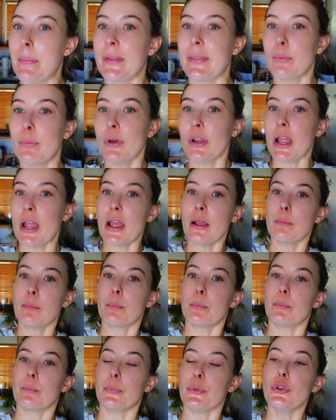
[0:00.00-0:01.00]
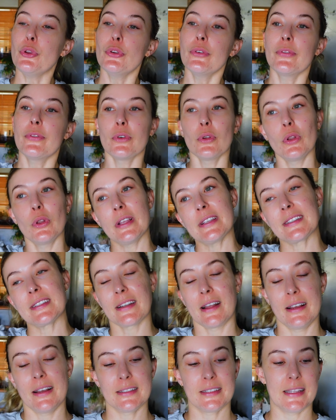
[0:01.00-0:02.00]
But what a beautiful
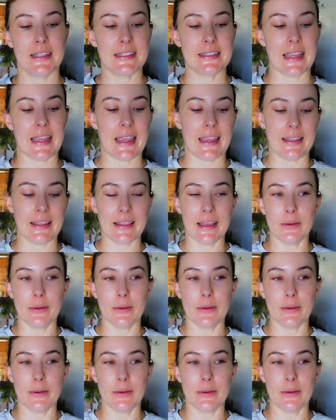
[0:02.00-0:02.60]
start to the day.